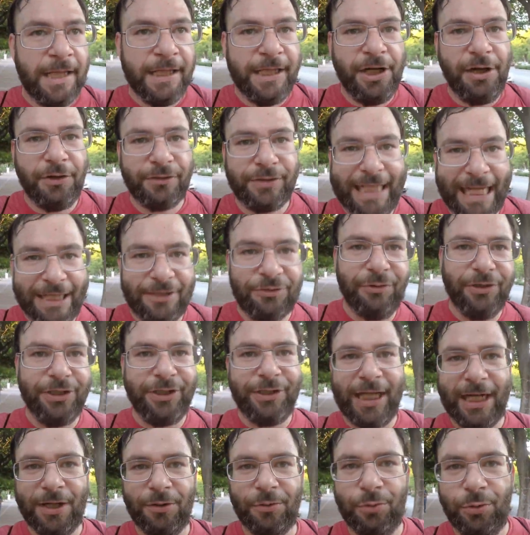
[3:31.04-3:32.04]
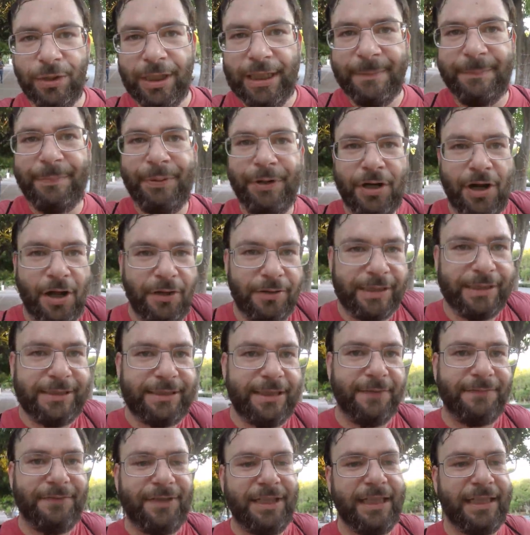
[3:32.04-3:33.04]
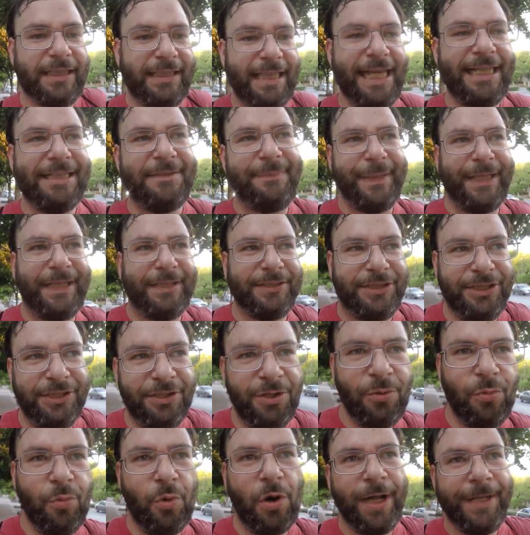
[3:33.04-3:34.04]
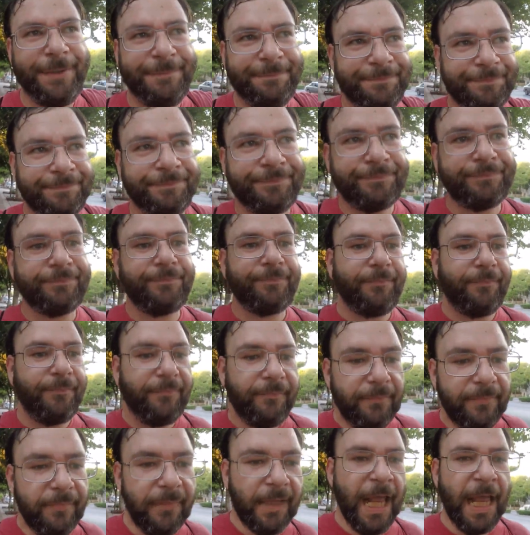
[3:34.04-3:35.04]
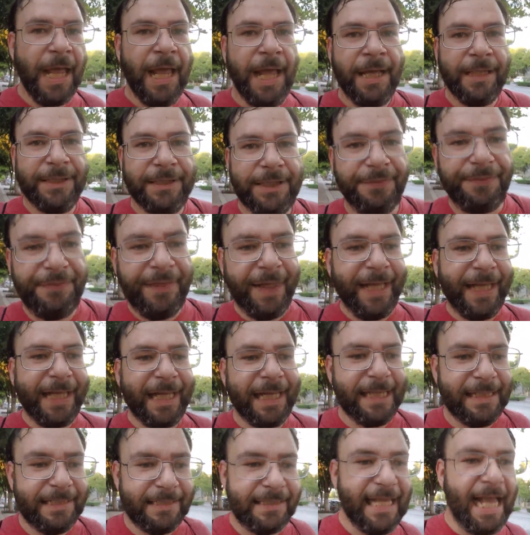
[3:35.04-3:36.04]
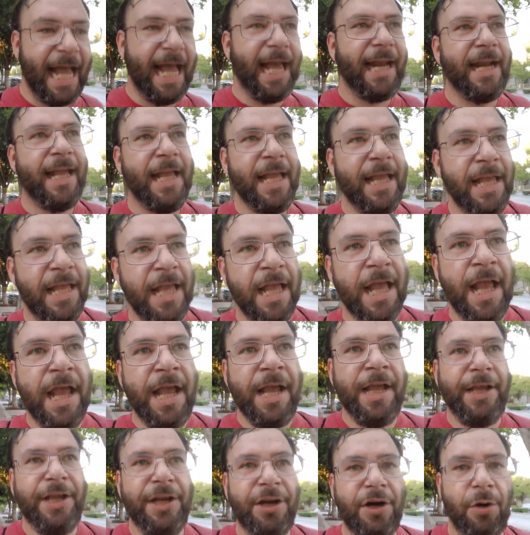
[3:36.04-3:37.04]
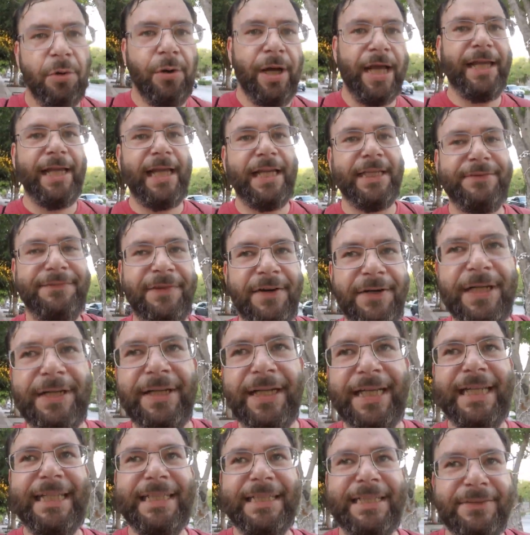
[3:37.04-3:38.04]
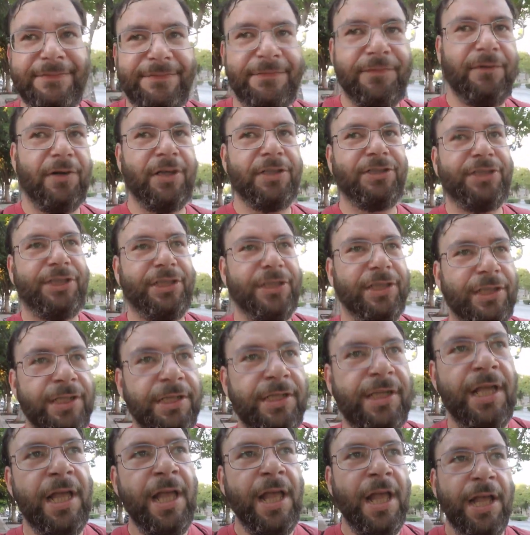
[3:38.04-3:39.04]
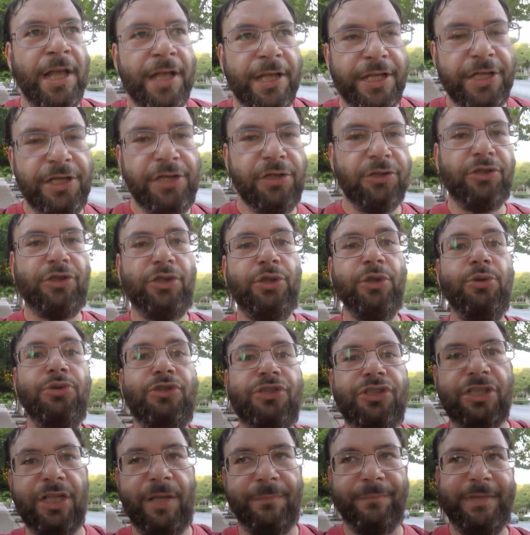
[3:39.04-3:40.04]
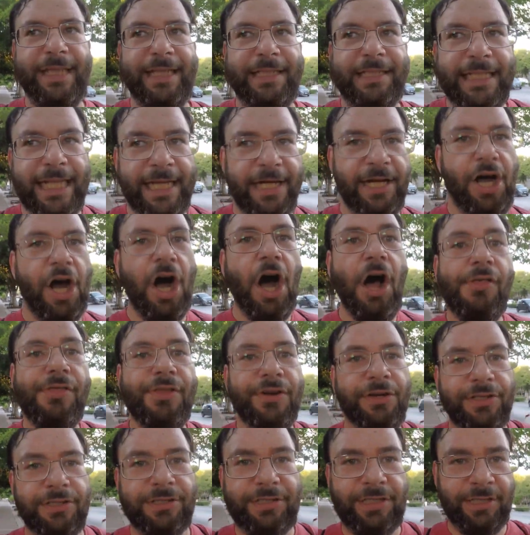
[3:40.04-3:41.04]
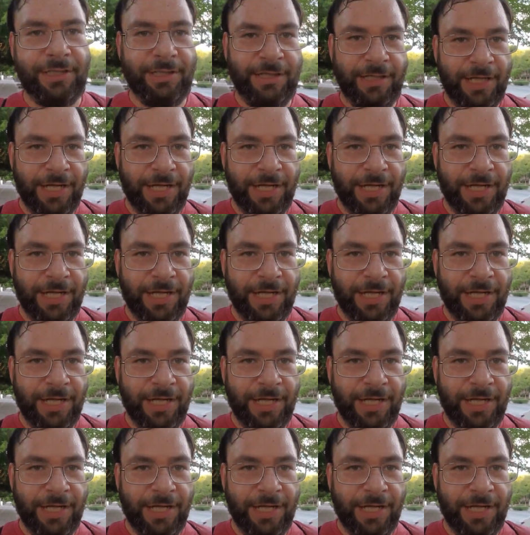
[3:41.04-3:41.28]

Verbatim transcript: you know, that's when you got to really put all this stuff to the test because you know what? The thing is that, you know, it, it's very easy for us to, you know, do something that others,